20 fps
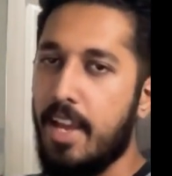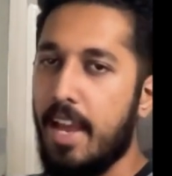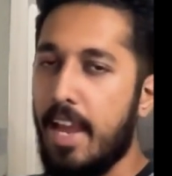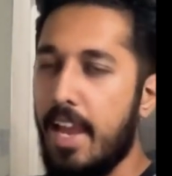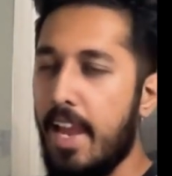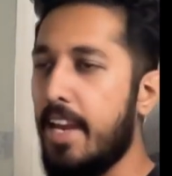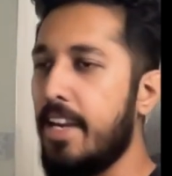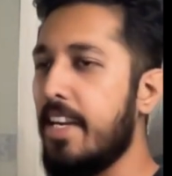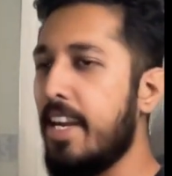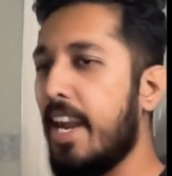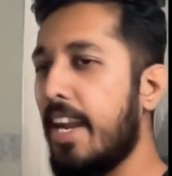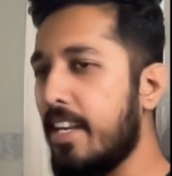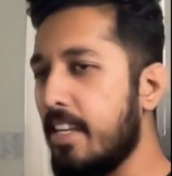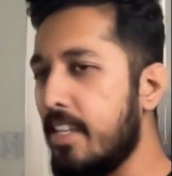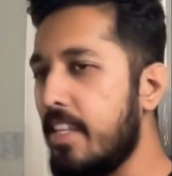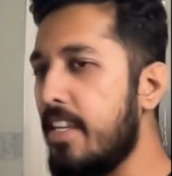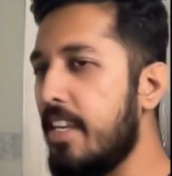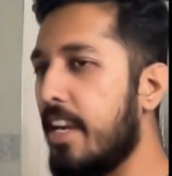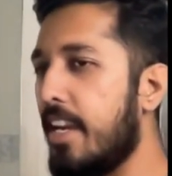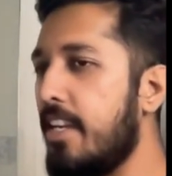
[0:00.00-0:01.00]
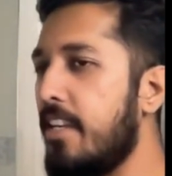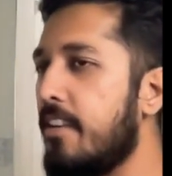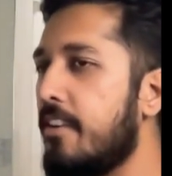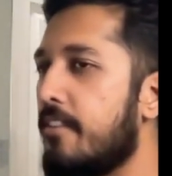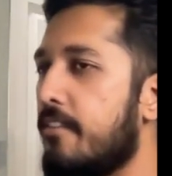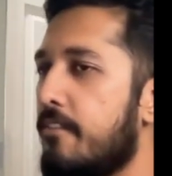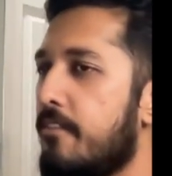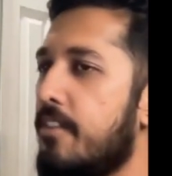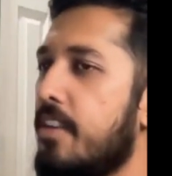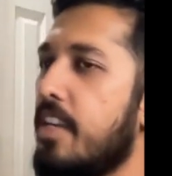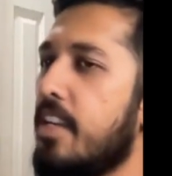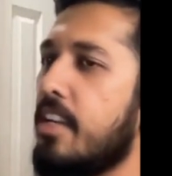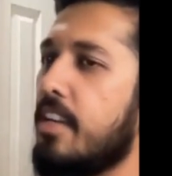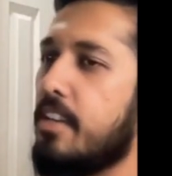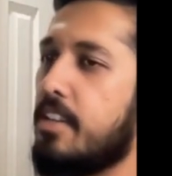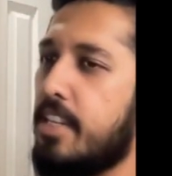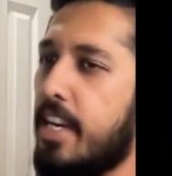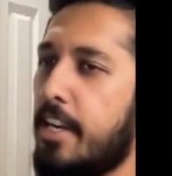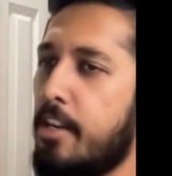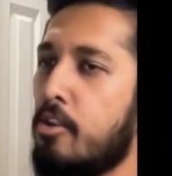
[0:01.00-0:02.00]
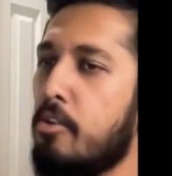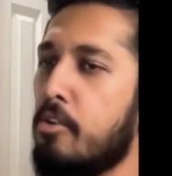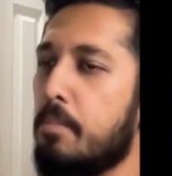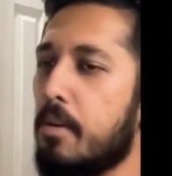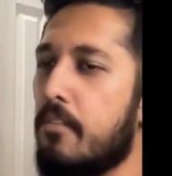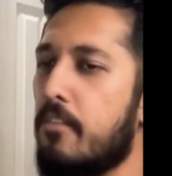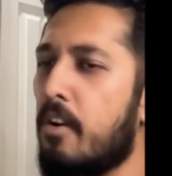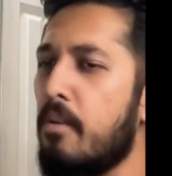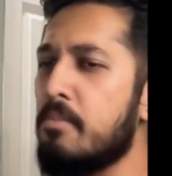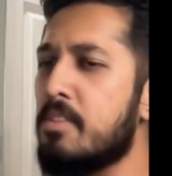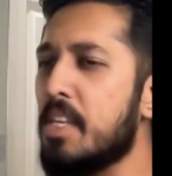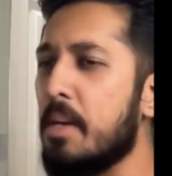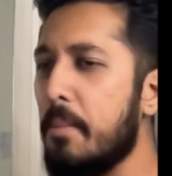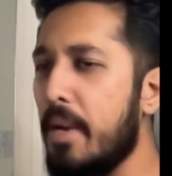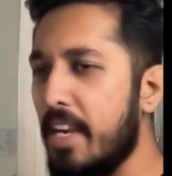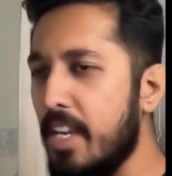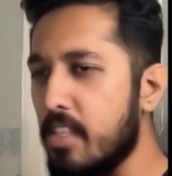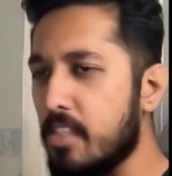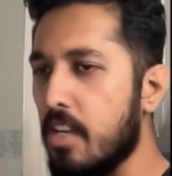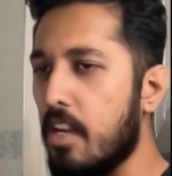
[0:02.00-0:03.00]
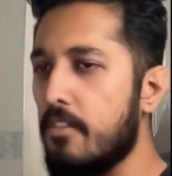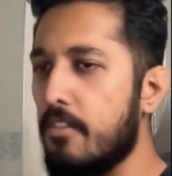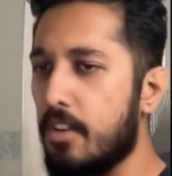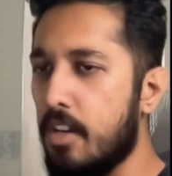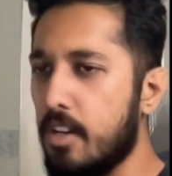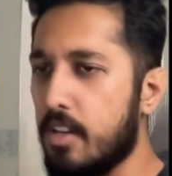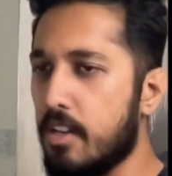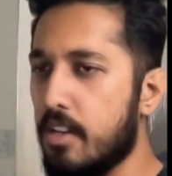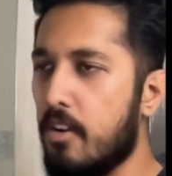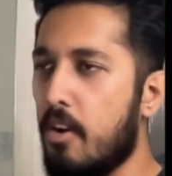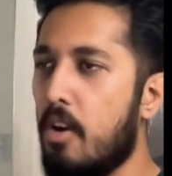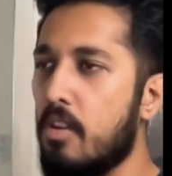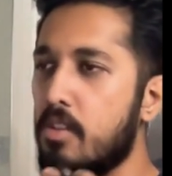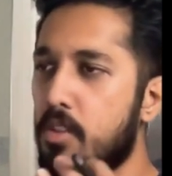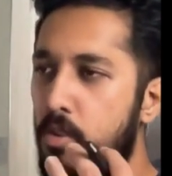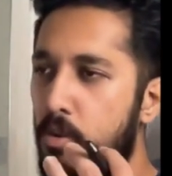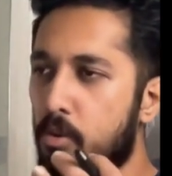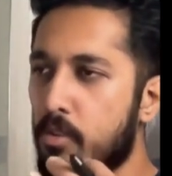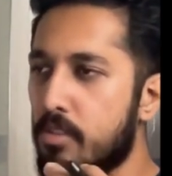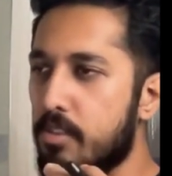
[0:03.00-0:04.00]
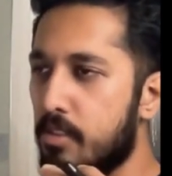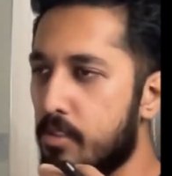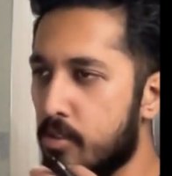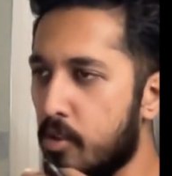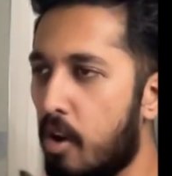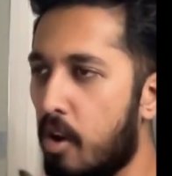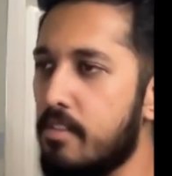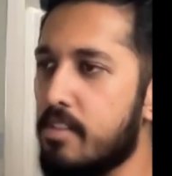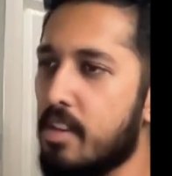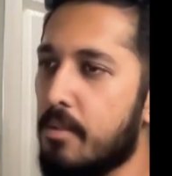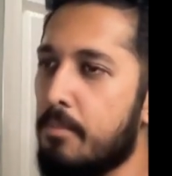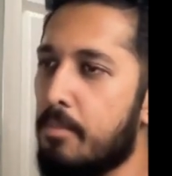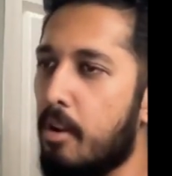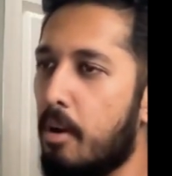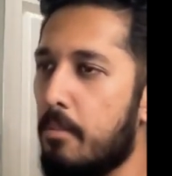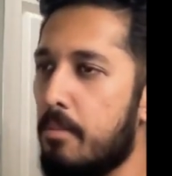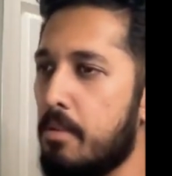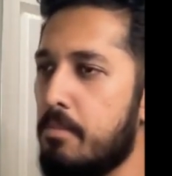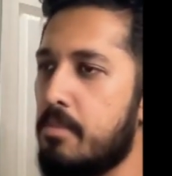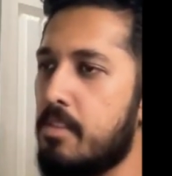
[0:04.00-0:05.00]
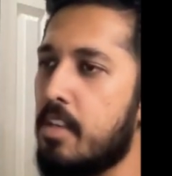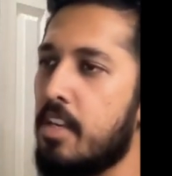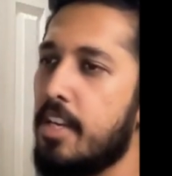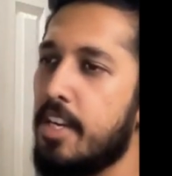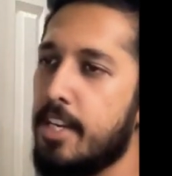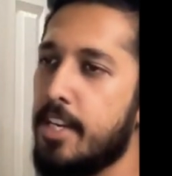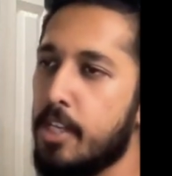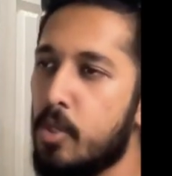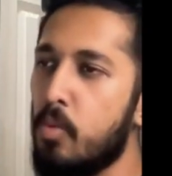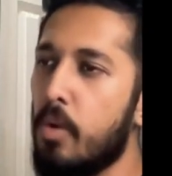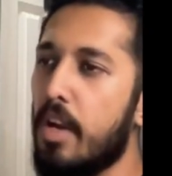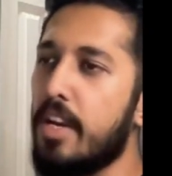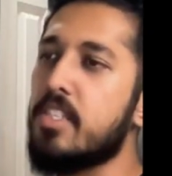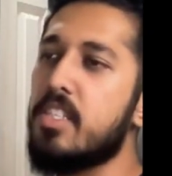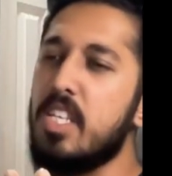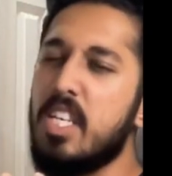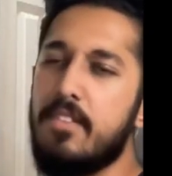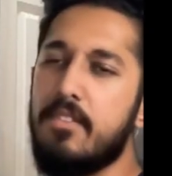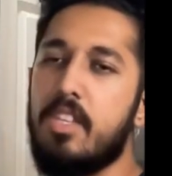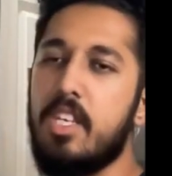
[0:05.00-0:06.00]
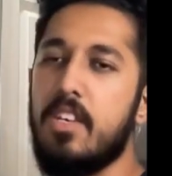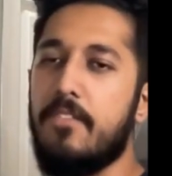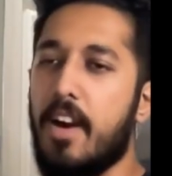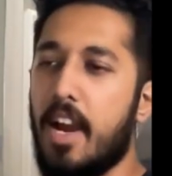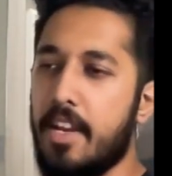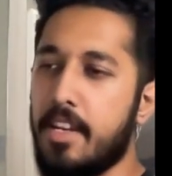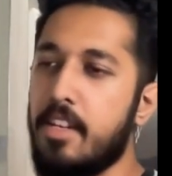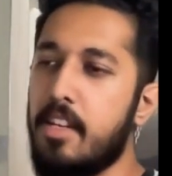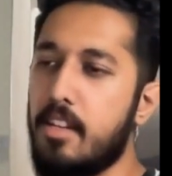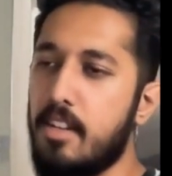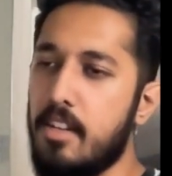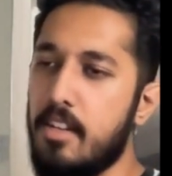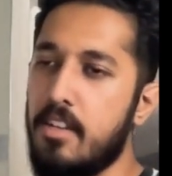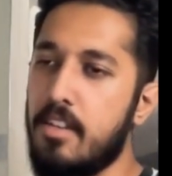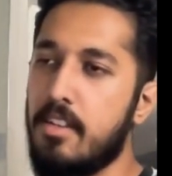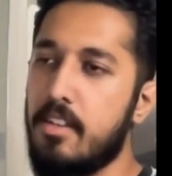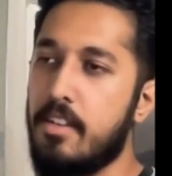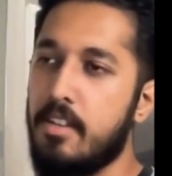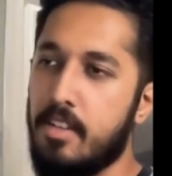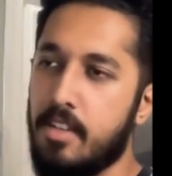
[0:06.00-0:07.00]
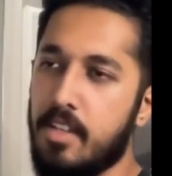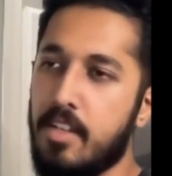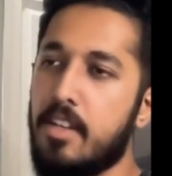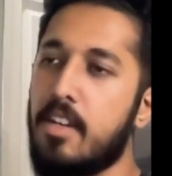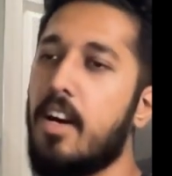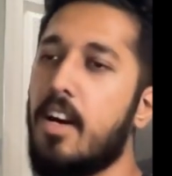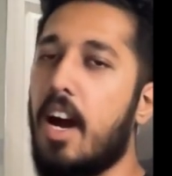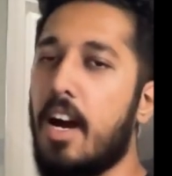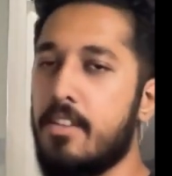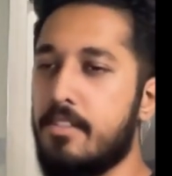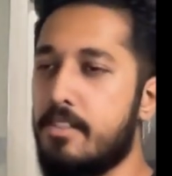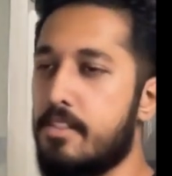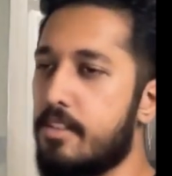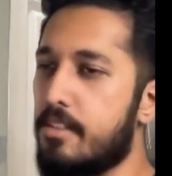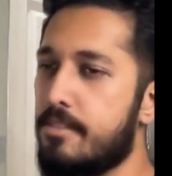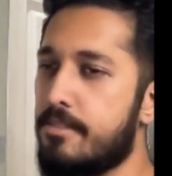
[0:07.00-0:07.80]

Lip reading: and at the end we tend to perform some additional work on those solved subproblems to achieve the final answer.